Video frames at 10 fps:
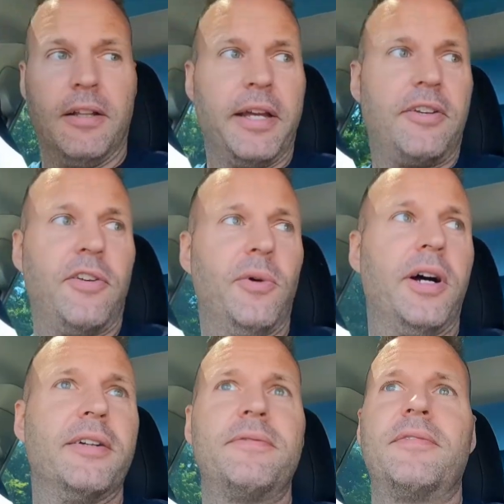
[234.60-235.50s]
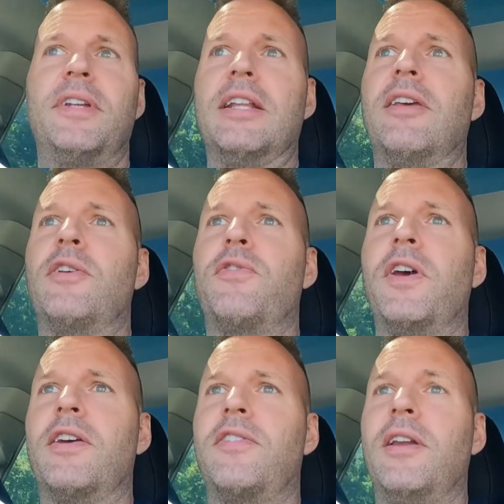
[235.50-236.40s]
like to get things
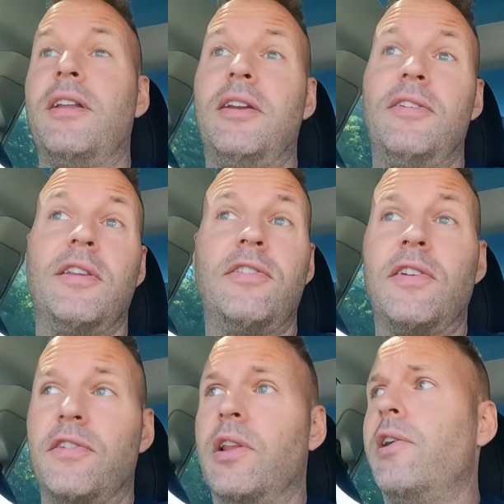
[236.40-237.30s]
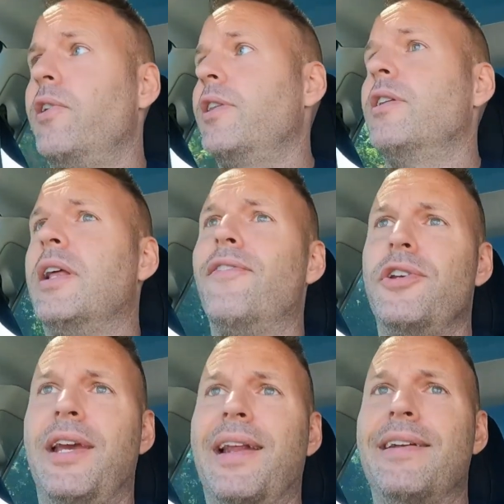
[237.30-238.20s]
fixed, and this is literally the
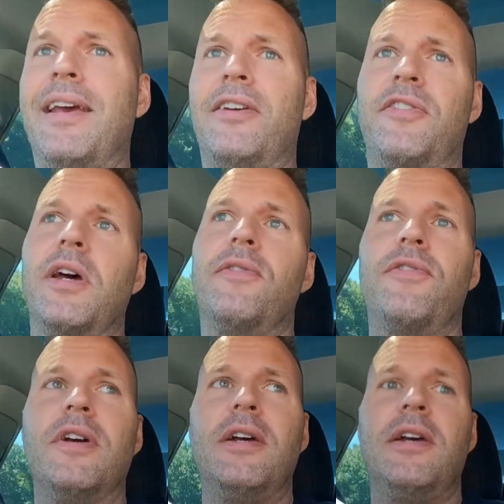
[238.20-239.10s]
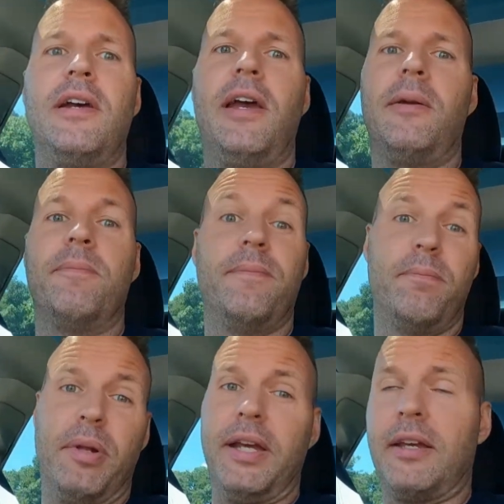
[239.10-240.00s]
level you got to take stuff.
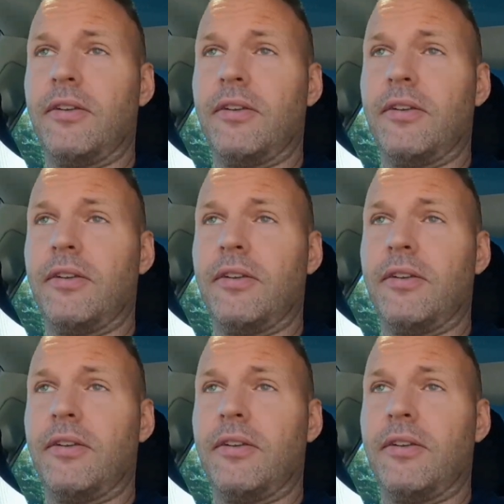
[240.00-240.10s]
And Blake